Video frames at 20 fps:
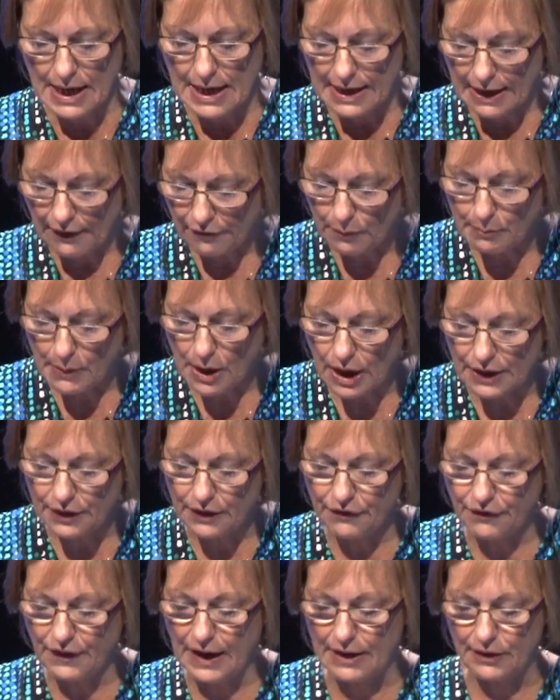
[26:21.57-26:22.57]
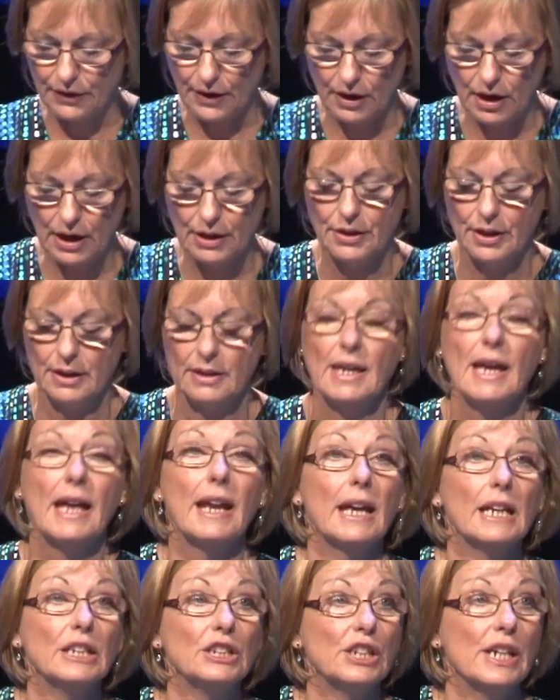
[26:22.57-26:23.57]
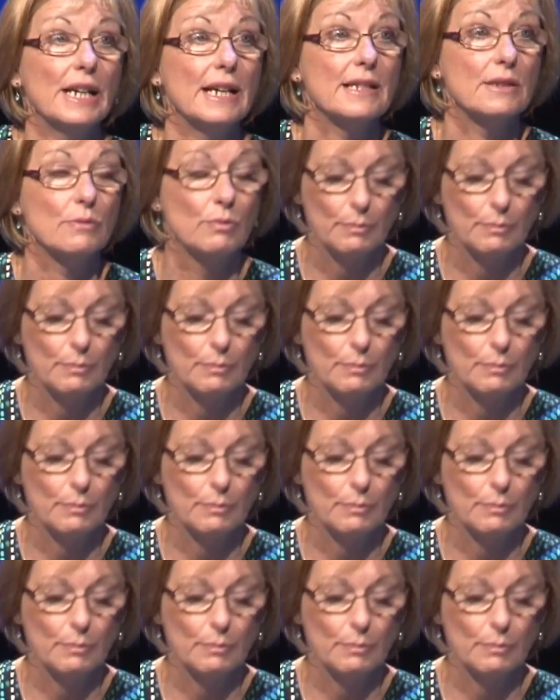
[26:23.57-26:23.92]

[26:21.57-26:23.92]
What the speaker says: Never mind the fact that I think the NHS